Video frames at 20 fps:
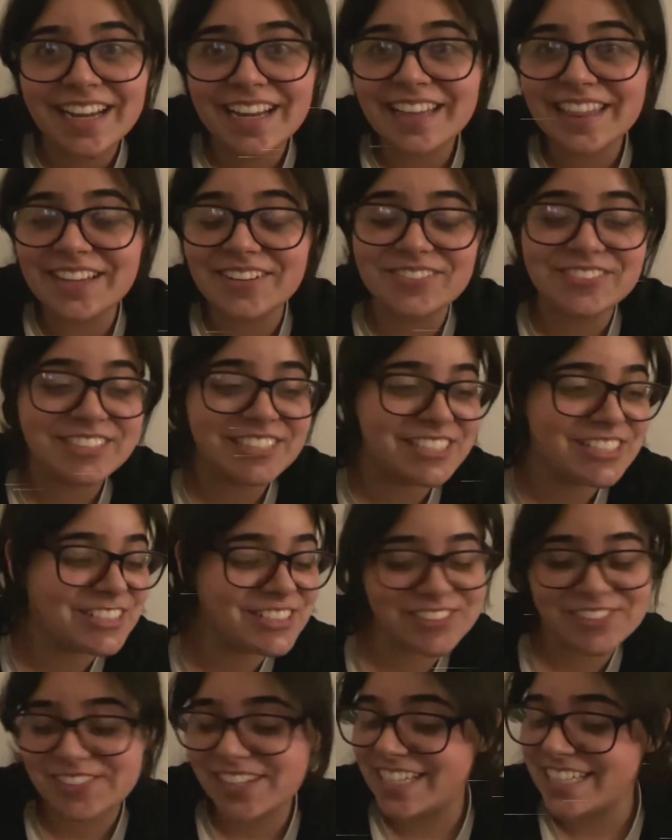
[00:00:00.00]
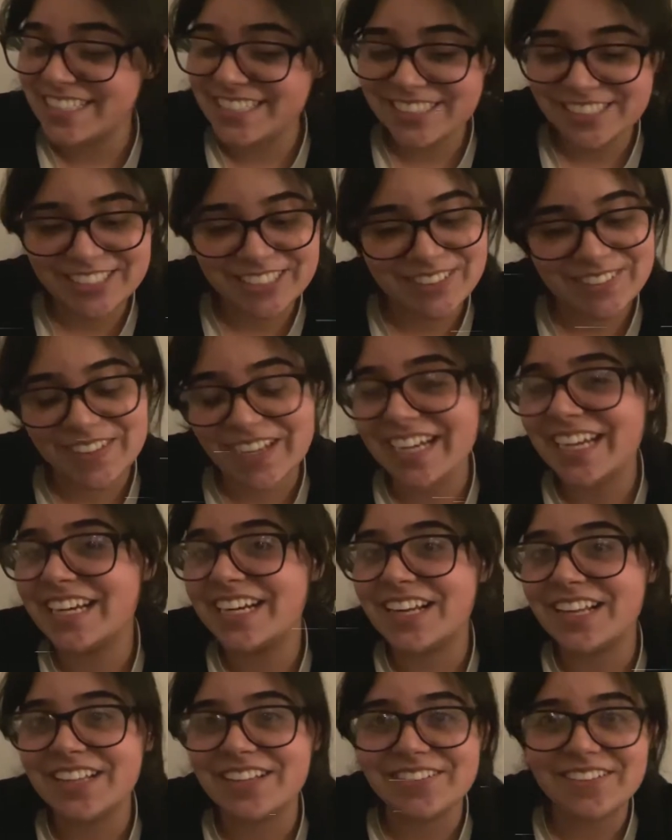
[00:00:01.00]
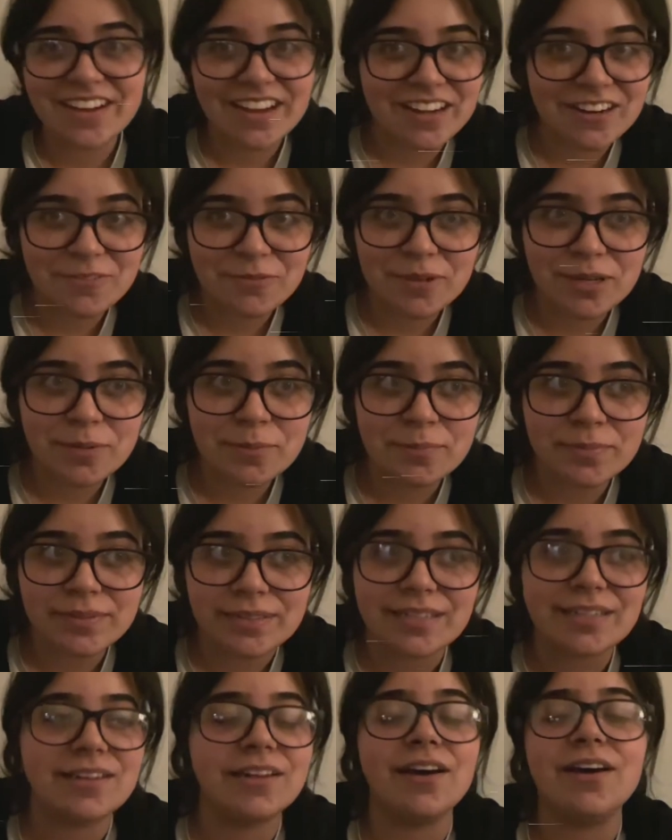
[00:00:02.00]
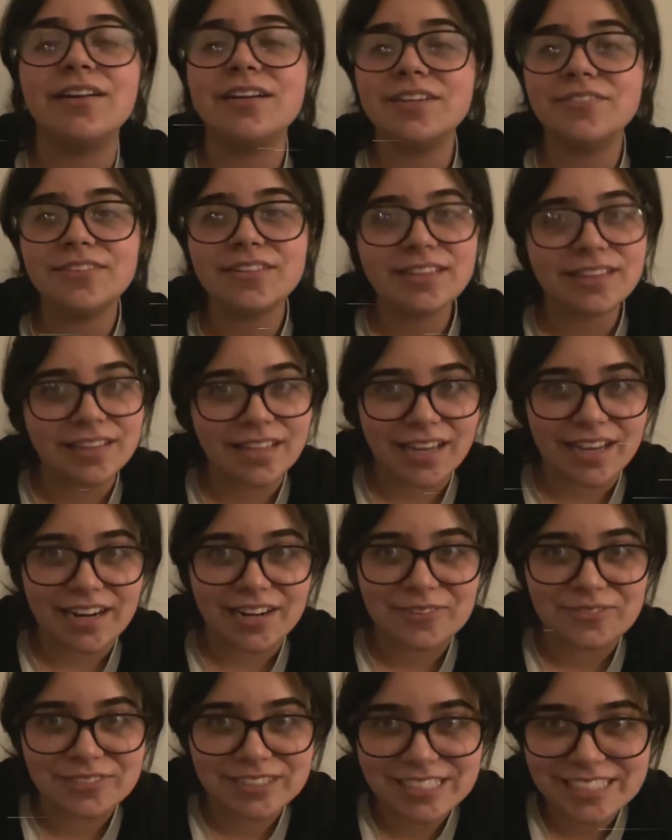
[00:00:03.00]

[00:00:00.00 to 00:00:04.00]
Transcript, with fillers: There was strangers walking all around me, but not even that I would